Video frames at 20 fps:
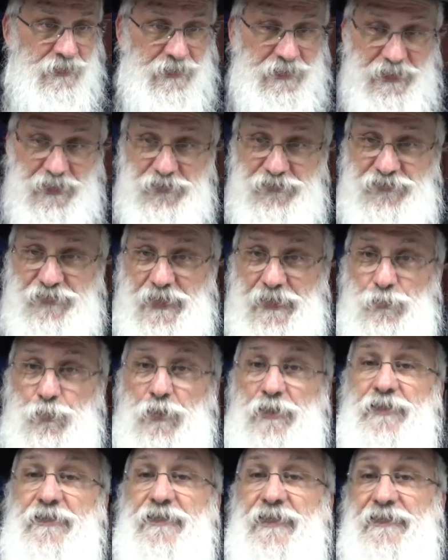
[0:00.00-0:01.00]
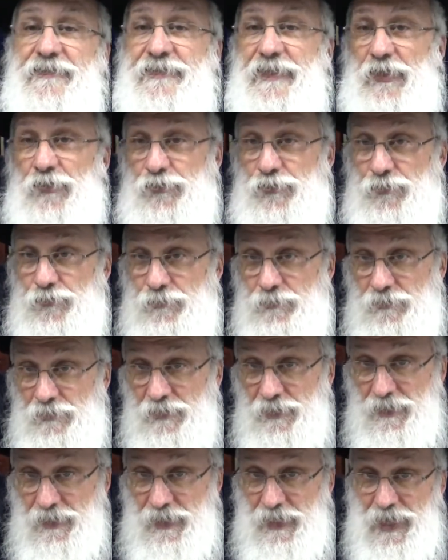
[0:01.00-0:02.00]
He said, what did they tell you?
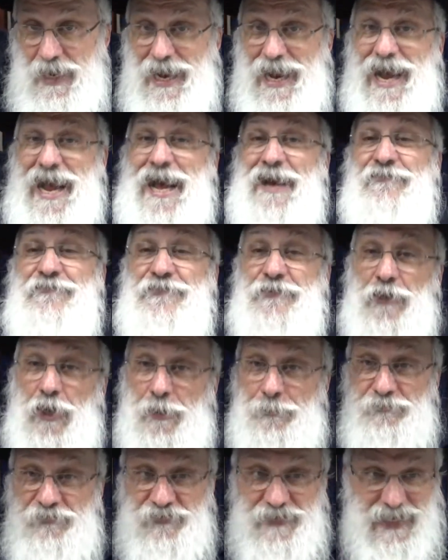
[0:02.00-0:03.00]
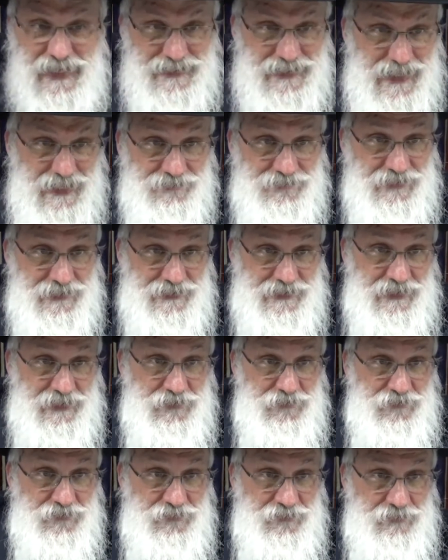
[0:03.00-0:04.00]
Avram's not having
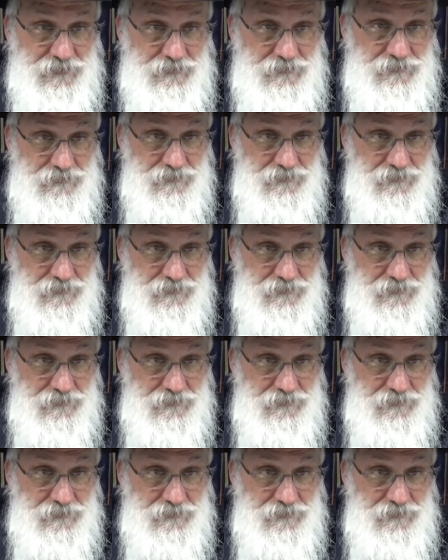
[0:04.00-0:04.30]
kids.